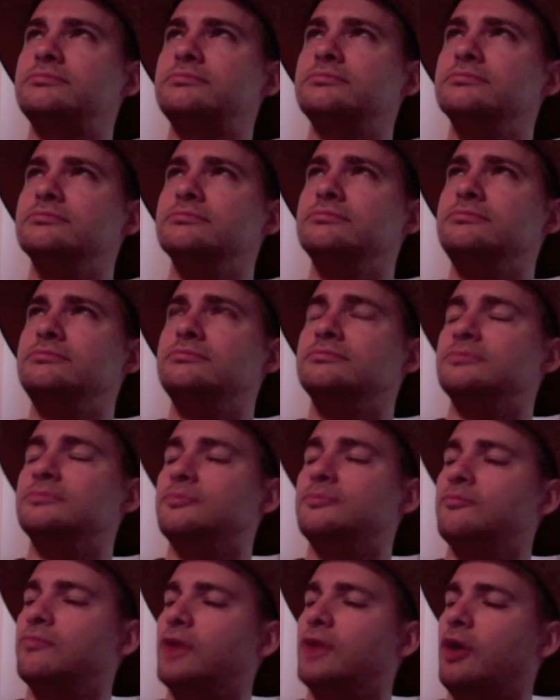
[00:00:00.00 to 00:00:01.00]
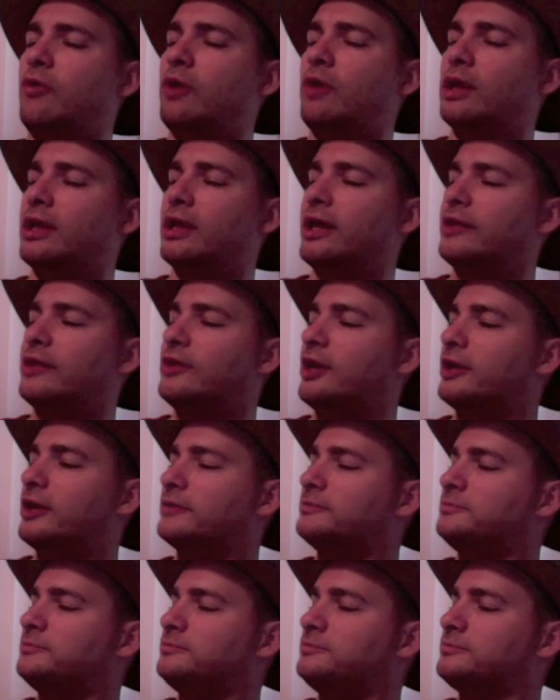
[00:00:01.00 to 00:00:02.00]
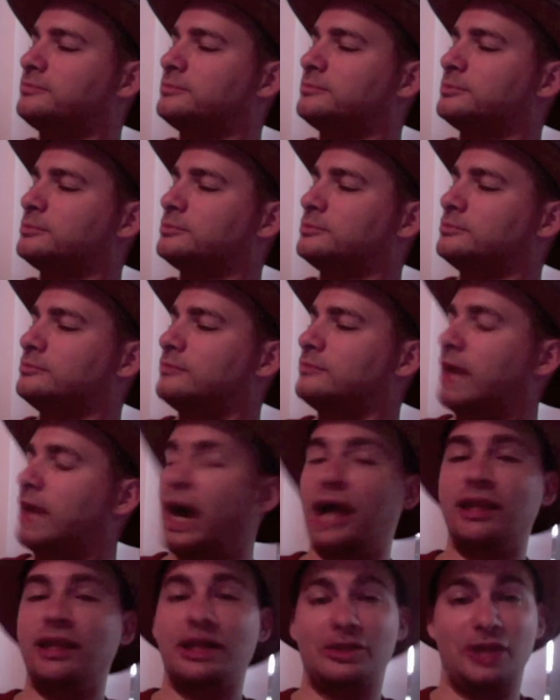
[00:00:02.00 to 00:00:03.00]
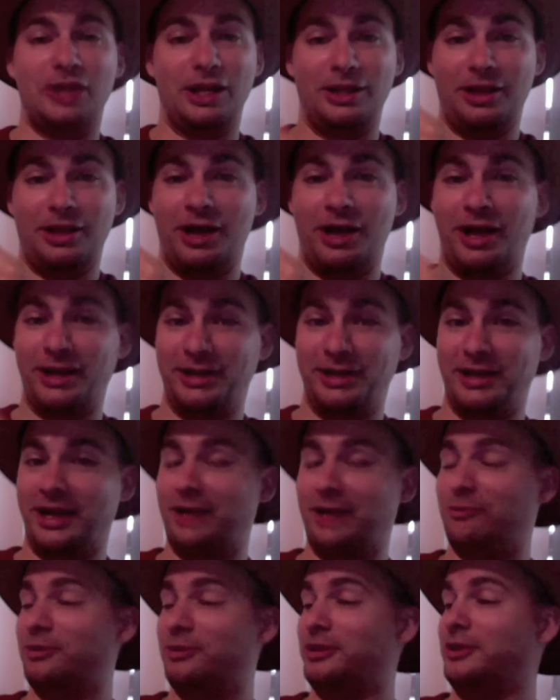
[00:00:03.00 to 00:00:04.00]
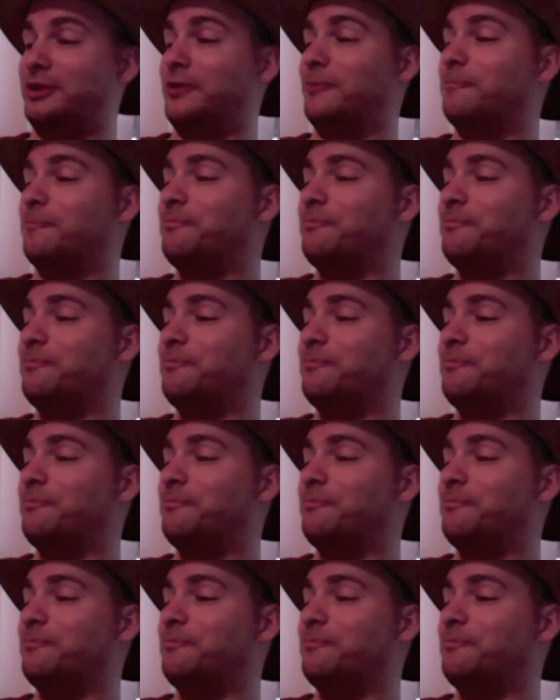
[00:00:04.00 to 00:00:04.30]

go. Oh, I like that. I like that a lot. I really do.